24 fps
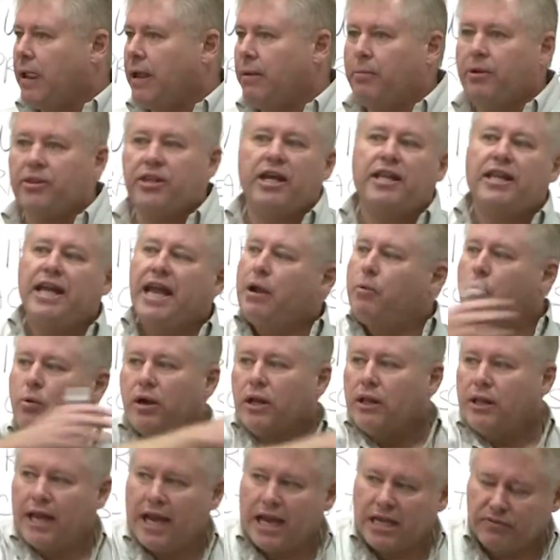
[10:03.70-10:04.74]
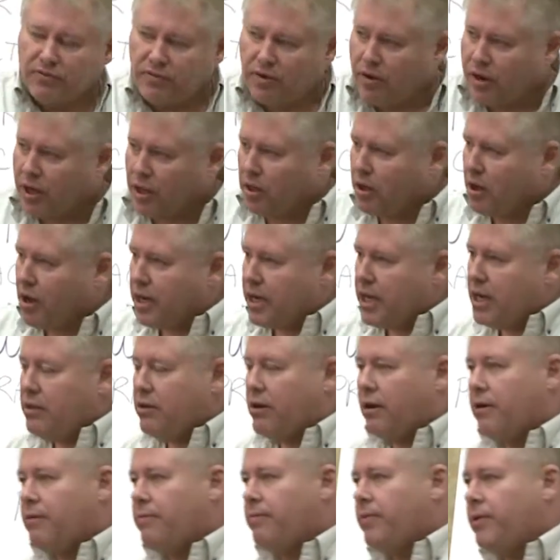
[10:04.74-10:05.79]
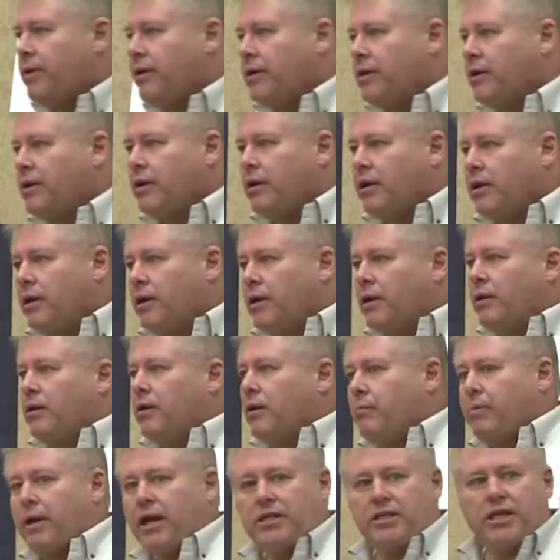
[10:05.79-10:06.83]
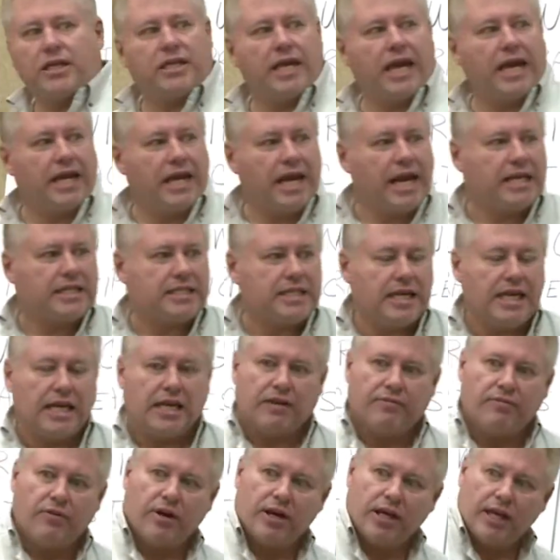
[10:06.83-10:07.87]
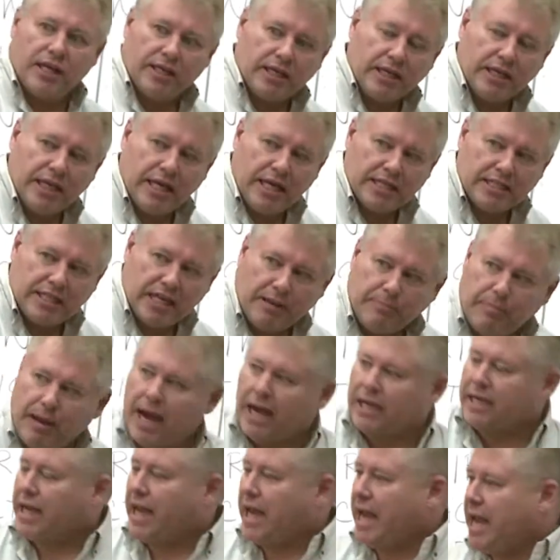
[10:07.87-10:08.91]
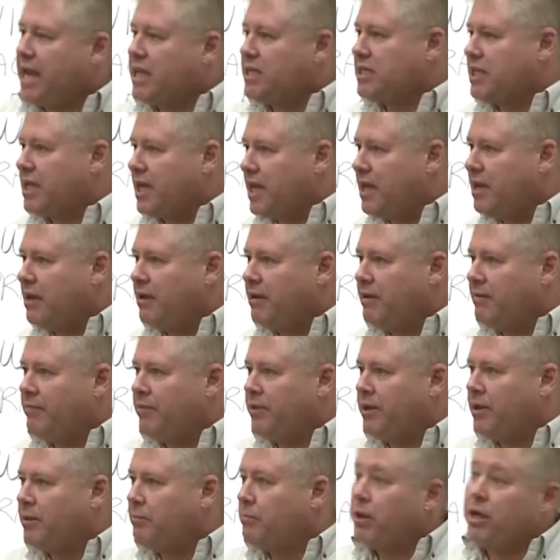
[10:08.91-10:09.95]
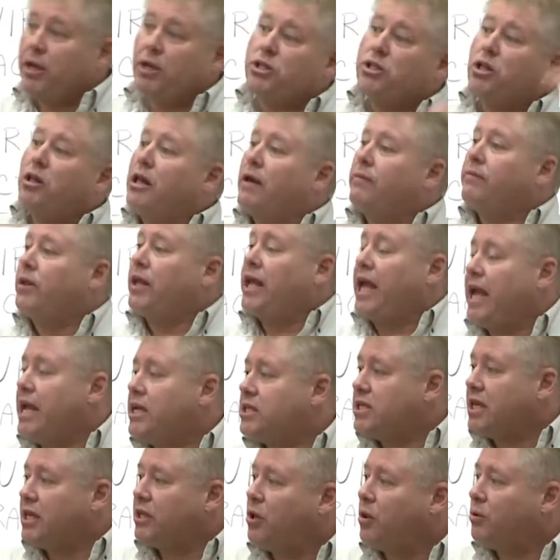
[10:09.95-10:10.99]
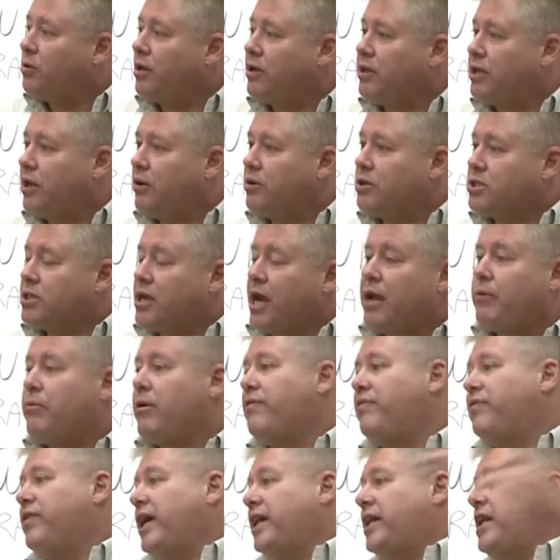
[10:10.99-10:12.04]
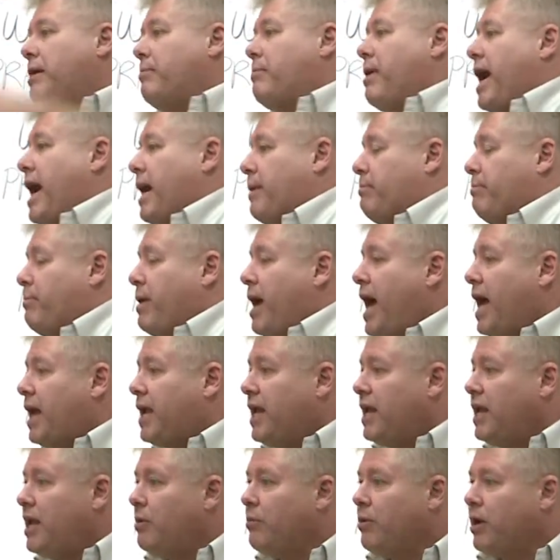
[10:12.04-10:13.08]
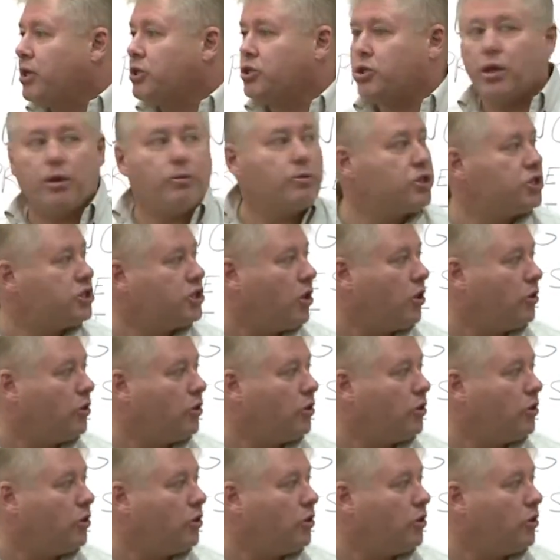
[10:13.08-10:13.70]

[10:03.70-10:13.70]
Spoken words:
but then they wouldn't last very long either. You're basically taking AC, converting it to DC back to AC, but you still have the AC load on the other side reflecting back anyway. So you would still